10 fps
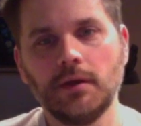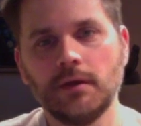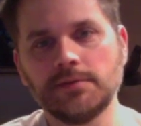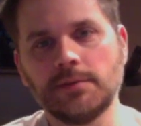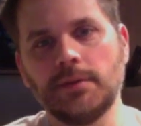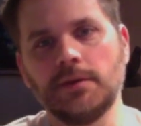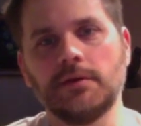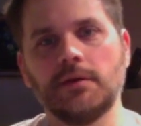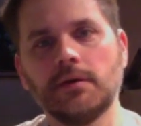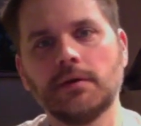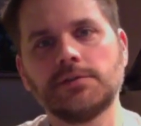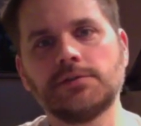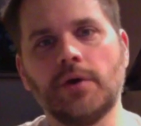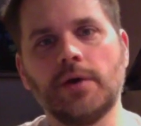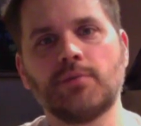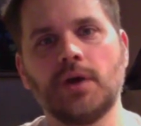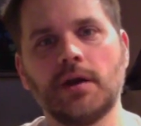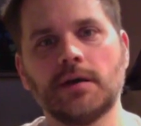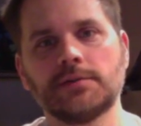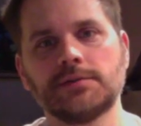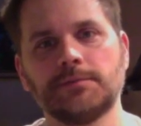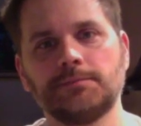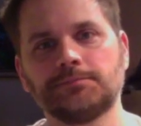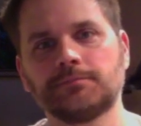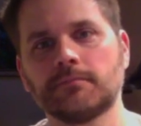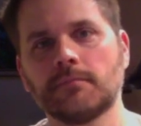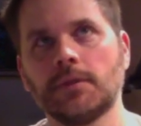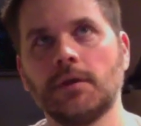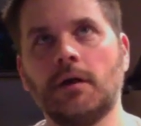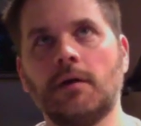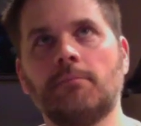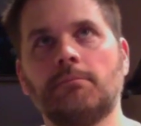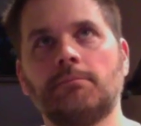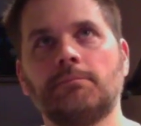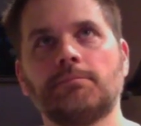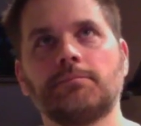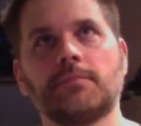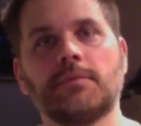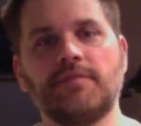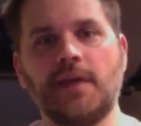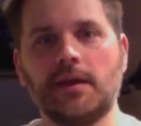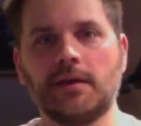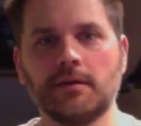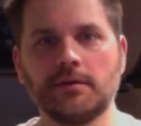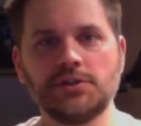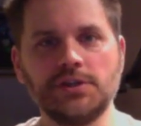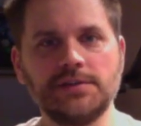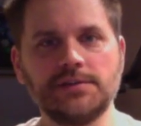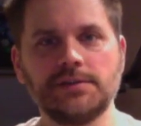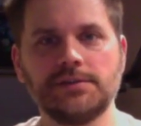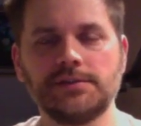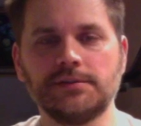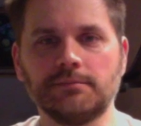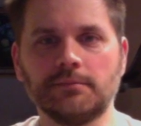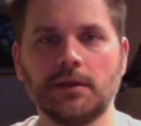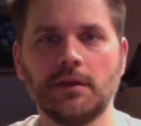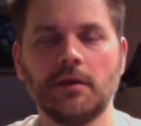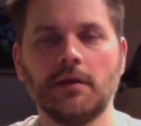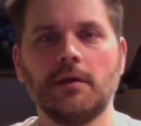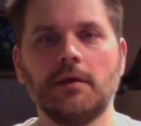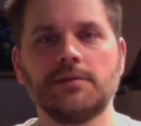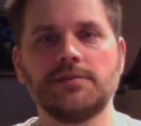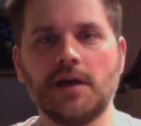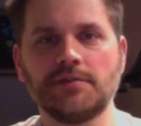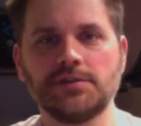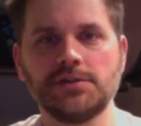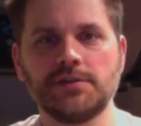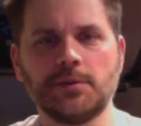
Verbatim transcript: some of the soy products, um, fake cheeses and sausages.